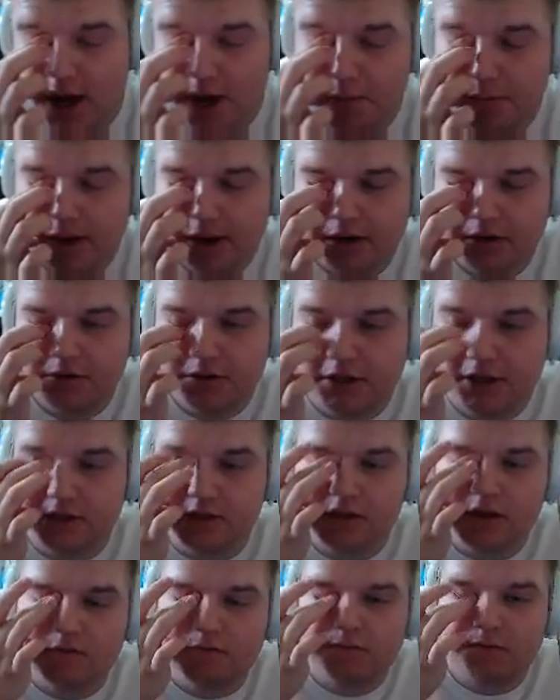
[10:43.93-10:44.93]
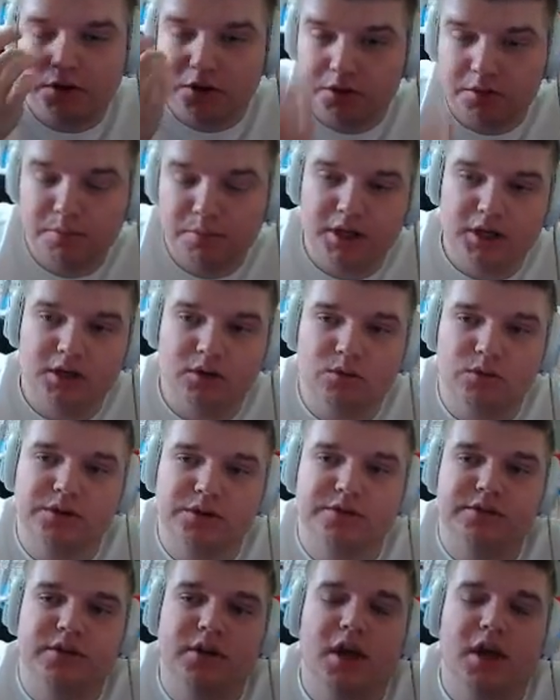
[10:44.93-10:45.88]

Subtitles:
I bet decks that fill the meta would